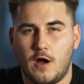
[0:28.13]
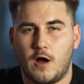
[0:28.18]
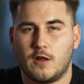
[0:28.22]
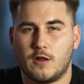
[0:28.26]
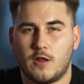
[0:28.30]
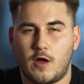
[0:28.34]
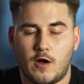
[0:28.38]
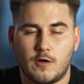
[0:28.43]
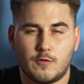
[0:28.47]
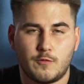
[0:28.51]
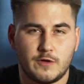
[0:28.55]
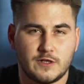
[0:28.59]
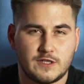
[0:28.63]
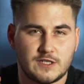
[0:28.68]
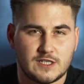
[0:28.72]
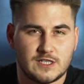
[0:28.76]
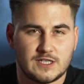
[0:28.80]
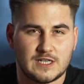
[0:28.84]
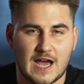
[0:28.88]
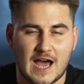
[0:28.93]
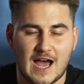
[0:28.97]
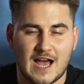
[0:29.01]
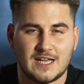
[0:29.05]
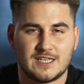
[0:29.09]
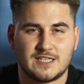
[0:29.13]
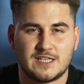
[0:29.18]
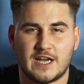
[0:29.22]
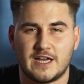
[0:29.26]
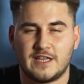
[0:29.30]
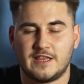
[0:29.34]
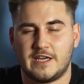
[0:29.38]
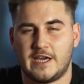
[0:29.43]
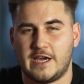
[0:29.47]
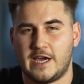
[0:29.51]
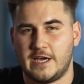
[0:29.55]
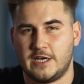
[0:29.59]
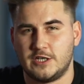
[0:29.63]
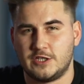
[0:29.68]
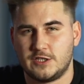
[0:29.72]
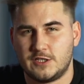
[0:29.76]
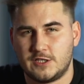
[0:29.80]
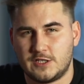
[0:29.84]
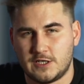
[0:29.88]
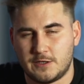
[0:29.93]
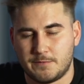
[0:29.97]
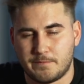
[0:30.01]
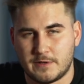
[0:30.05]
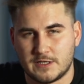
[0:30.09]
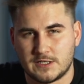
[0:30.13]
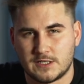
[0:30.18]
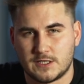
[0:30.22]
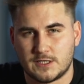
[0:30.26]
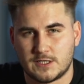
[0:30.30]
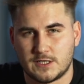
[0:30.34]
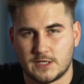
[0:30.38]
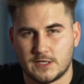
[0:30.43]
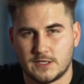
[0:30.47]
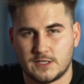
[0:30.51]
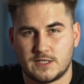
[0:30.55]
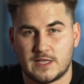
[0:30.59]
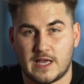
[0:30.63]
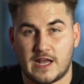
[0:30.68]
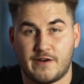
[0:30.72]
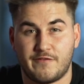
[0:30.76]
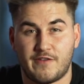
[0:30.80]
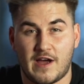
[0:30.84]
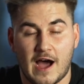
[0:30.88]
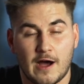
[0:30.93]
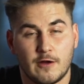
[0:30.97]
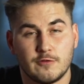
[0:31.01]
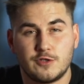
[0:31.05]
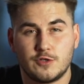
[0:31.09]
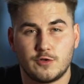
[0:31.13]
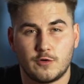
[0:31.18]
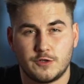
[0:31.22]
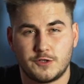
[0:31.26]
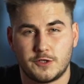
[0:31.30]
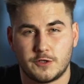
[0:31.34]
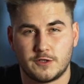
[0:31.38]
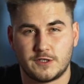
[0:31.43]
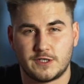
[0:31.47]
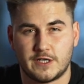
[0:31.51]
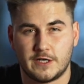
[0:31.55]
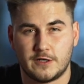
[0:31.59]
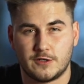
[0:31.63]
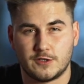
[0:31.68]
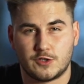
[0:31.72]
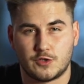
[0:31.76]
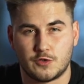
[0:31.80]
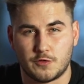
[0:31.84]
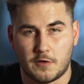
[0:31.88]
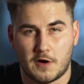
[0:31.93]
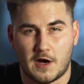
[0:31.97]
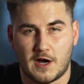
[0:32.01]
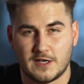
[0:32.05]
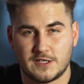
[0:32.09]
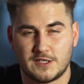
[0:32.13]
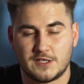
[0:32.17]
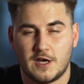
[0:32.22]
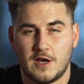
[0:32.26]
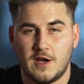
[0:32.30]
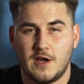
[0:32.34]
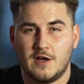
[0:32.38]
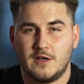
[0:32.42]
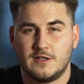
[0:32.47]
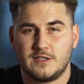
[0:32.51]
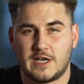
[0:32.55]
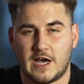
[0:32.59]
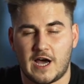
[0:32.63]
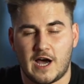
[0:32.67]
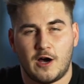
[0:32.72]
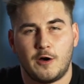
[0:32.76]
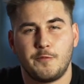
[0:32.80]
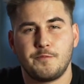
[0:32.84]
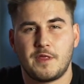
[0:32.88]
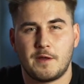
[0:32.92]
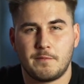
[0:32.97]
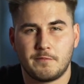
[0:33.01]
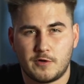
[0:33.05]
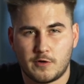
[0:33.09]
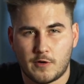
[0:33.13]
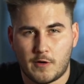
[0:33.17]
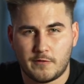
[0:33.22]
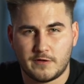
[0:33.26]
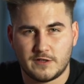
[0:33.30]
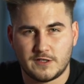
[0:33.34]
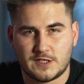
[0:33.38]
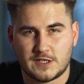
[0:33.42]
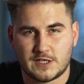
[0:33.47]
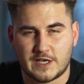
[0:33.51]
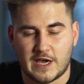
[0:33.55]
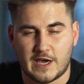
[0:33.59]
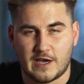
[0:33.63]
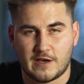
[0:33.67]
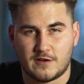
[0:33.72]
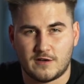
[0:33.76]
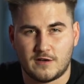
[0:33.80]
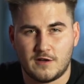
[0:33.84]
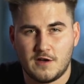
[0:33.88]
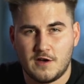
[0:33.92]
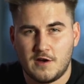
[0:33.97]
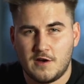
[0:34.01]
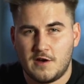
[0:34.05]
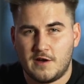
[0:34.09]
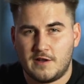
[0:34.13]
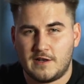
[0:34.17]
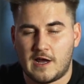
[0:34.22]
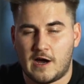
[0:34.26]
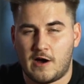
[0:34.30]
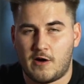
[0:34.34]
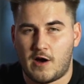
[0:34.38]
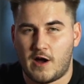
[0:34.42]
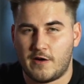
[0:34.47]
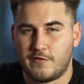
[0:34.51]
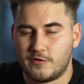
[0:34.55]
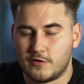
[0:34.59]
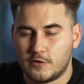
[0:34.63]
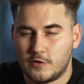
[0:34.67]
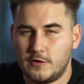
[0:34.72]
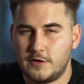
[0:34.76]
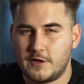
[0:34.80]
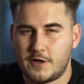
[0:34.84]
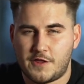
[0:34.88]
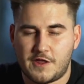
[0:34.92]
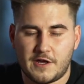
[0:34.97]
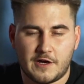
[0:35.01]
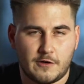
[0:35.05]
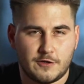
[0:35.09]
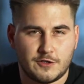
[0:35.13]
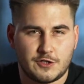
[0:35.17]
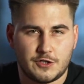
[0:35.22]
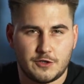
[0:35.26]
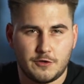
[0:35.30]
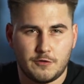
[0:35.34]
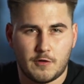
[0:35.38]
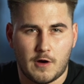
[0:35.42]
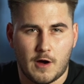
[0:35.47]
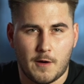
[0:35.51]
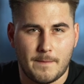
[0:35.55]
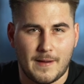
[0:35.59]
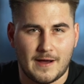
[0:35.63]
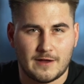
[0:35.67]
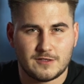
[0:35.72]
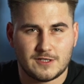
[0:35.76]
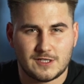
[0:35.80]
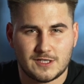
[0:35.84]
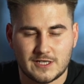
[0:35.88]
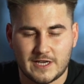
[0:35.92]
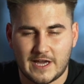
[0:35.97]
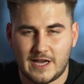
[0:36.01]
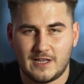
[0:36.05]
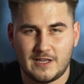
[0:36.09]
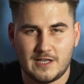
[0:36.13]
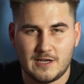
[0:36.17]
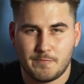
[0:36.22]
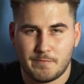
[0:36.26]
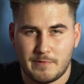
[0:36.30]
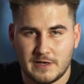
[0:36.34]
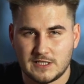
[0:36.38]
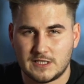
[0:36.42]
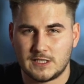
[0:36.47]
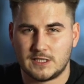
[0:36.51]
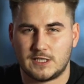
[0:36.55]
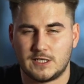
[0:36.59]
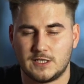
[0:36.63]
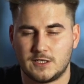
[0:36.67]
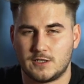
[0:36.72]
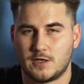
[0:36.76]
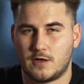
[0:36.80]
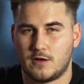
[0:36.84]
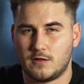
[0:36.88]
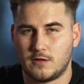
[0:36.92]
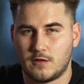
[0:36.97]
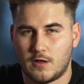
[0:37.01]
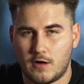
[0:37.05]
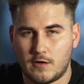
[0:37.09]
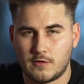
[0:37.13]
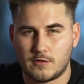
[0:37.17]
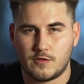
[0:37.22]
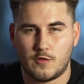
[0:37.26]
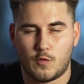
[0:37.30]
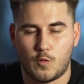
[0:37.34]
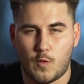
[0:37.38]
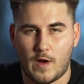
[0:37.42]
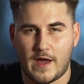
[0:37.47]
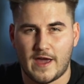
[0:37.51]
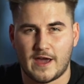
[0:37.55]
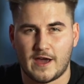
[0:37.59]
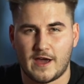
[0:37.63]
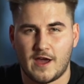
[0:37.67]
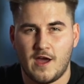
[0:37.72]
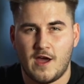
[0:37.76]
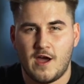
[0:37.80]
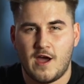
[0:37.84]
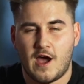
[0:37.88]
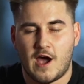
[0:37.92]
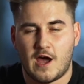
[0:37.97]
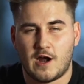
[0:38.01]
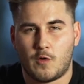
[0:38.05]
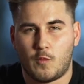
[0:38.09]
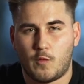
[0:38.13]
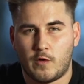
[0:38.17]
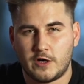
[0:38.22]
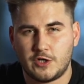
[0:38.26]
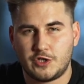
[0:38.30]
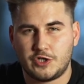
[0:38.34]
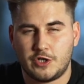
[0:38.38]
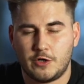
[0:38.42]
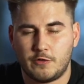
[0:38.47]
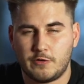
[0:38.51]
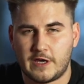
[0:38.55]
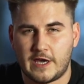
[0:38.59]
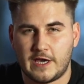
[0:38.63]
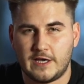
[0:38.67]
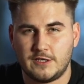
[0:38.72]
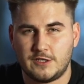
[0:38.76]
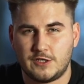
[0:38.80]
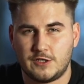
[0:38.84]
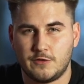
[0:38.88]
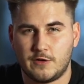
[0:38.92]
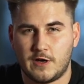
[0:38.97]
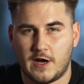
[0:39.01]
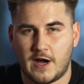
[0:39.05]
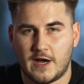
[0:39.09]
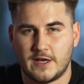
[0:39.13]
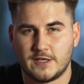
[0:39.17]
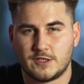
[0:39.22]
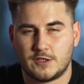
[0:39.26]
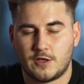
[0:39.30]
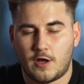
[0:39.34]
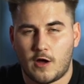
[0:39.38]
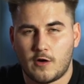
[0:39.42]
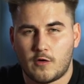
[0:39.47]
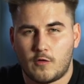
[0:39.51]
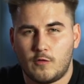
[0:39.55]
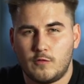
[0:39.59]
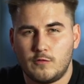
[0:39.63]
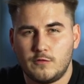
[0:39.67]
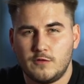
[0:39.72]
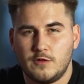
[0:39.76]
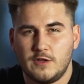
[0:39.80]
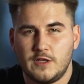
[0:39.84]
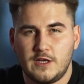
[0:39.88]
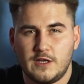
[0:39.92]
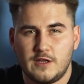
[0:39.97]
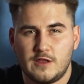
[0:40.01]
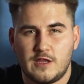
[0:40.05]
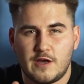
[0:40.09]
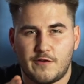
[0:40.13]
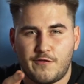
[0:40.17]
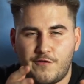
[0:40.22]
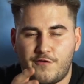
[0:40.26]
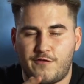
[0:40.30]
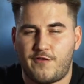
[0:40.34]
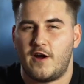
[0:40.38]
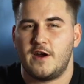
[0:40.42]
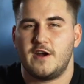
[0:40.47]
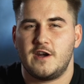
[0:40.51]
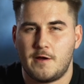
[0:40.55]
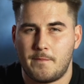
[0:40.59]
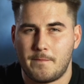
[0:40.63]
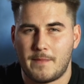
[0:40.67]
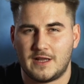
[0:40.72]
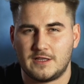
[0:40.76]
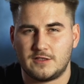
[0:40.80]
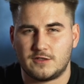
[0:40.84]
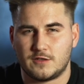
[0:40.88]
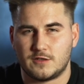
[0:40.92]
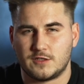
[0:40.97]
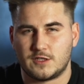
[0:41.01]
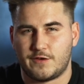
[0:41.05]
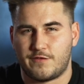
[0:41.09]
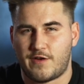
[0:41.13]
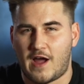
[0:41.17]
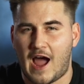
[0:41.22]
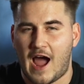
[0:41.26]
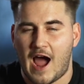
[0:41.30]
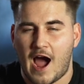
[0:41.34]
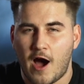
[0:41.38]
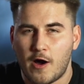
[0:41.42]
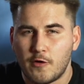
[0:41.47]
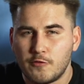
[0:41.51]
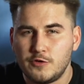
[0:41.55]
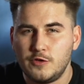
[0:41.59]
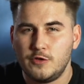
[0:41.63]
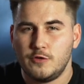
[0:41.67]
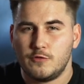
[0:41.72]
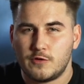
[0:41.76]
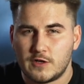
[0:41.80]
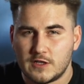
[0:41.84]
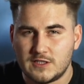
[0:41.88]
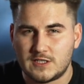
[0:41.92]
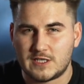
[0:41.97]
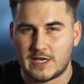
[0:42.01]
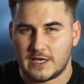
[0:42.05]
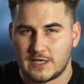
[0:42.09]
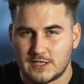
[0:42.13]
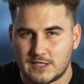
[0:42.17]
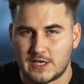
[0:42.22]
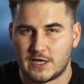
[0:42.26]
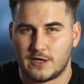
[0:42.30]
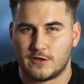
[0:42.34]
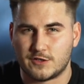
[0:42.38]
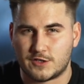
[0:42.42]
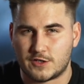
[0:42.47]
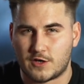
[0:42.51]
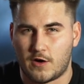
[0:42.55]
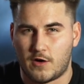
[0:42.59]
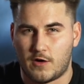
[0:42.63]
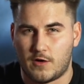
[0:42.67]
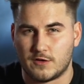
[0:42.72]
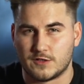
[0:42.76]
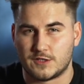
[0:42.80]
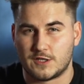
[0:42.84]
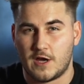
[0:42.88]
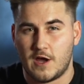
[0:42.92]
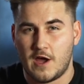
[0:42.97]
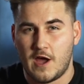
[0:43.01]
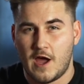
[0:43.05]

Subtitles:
along with SaaS and the agency businesses that have outsourced their sales to us to help them grow and scale. Now, I've learned a thing or two about scaling businesses along the way, and I want to showcase you guys not only the fundamentals of how you can take sales calls